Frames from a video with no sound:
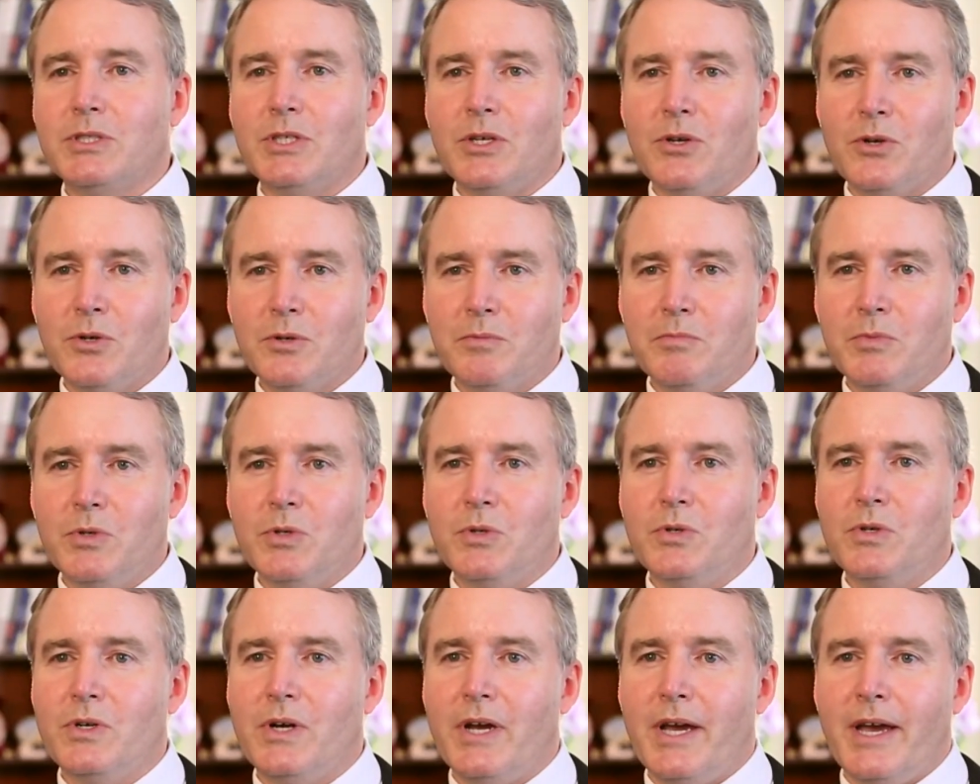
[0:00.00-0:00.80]

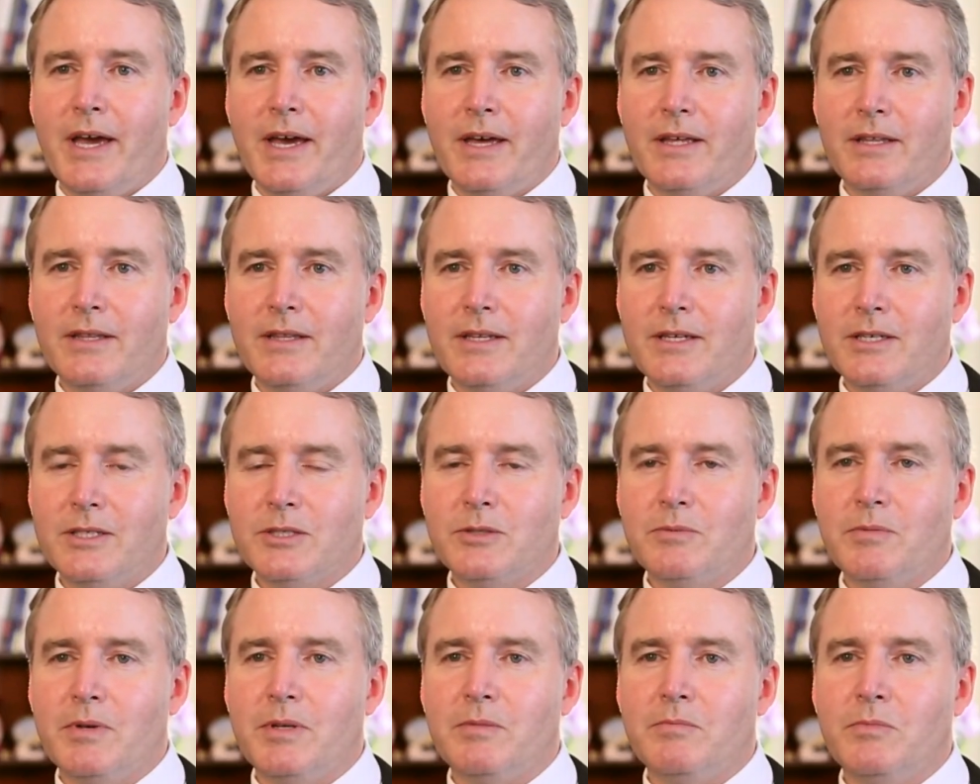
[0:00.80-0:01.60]
Seokmu and the
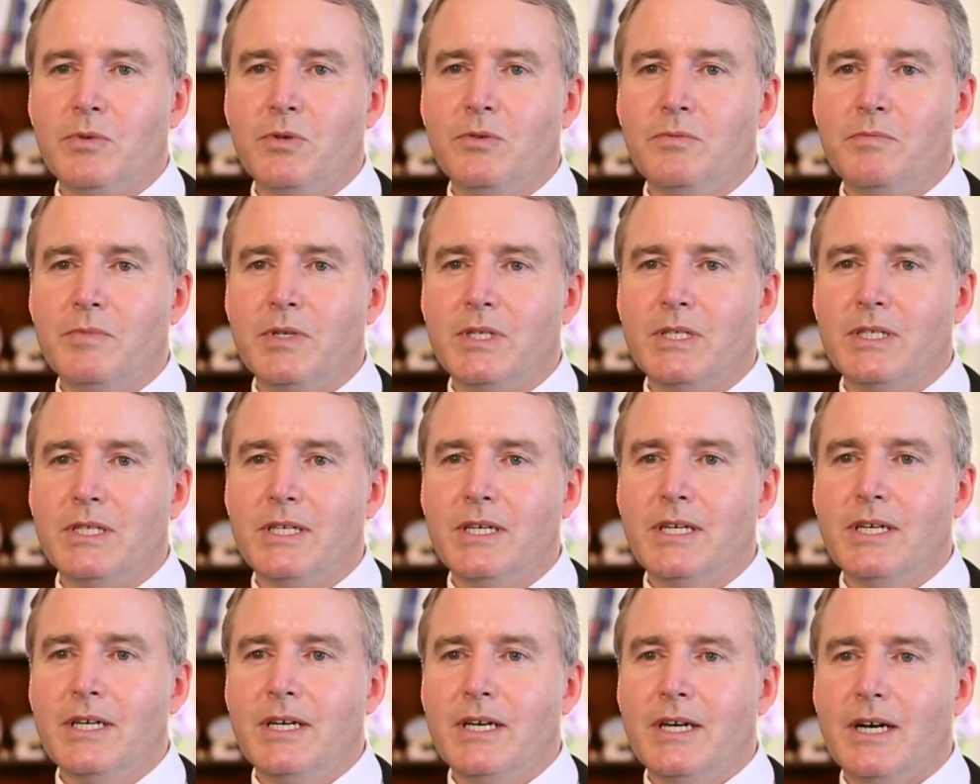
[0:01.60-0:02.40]
Hizmet
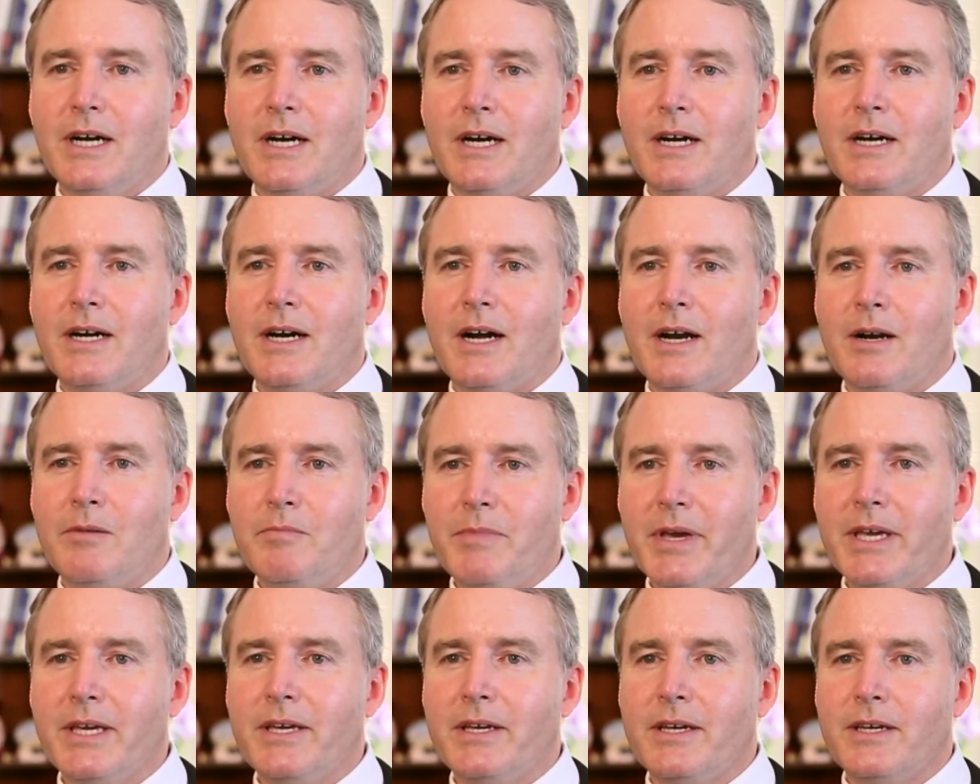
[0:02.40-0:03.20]
Movement
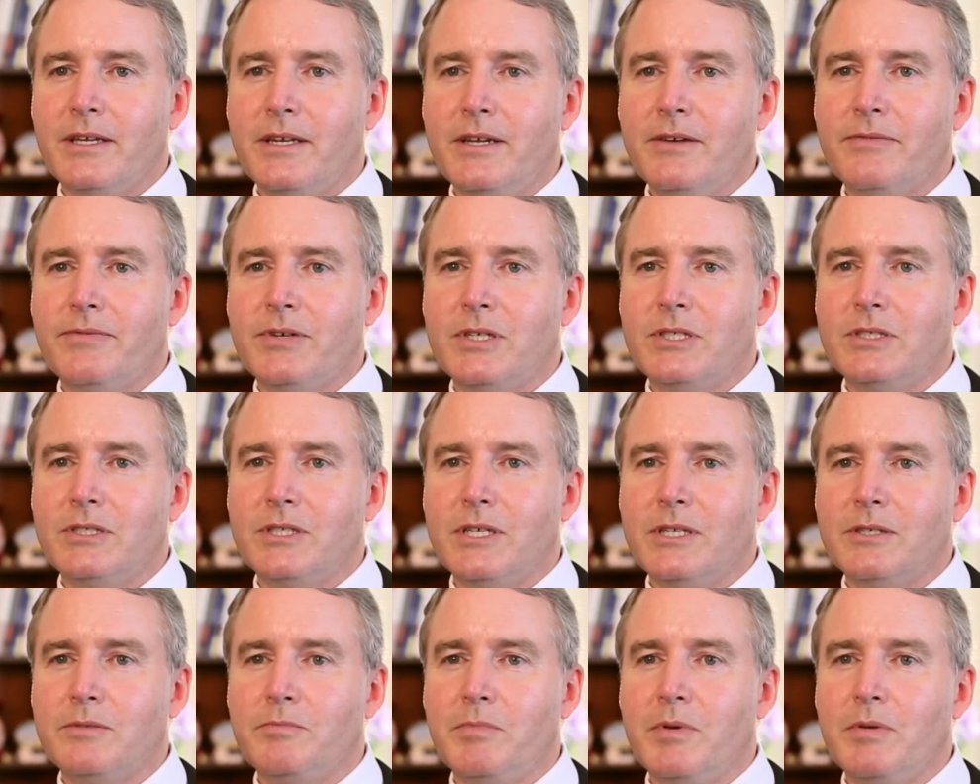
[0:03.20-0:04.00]
are making a
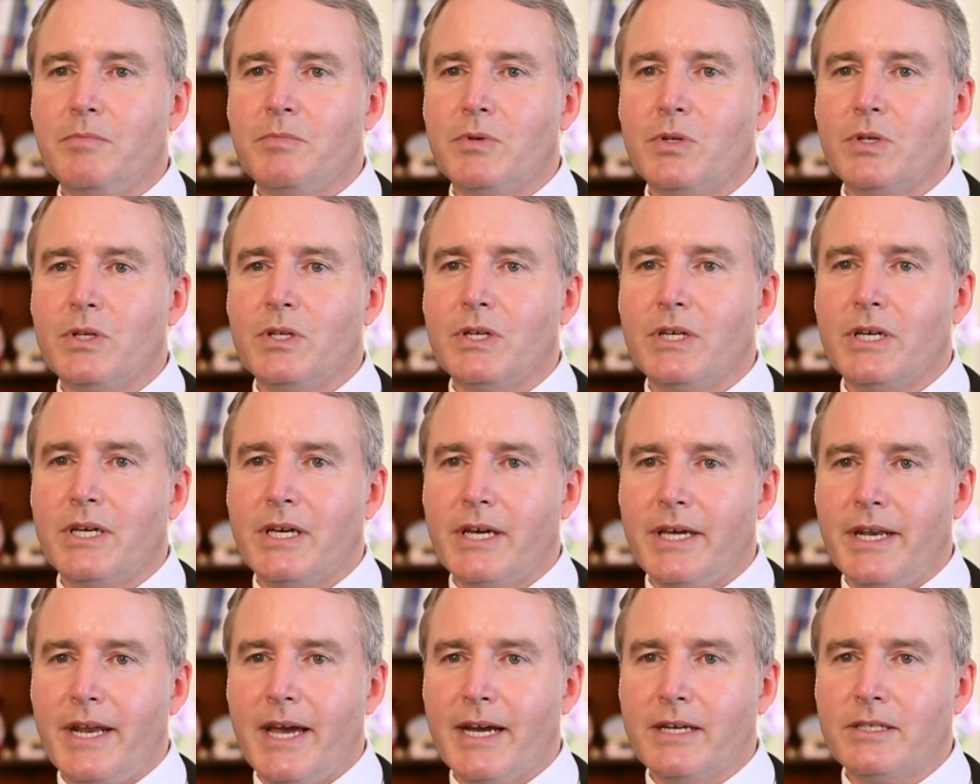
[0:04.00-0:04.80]
difference as people
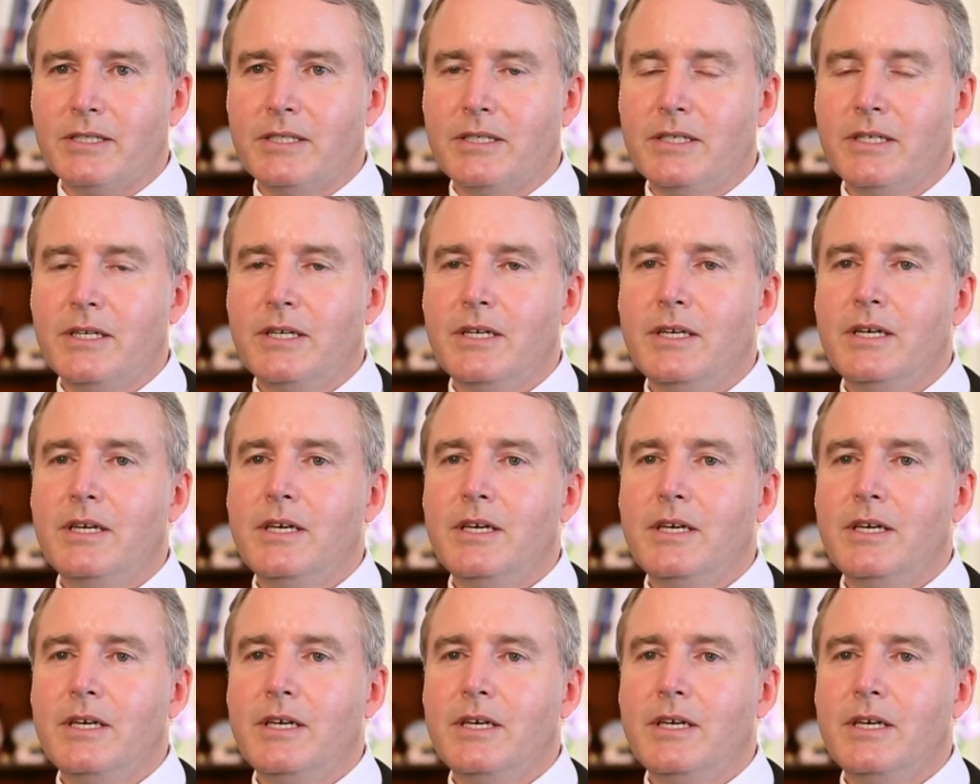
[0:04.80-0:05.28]
connect,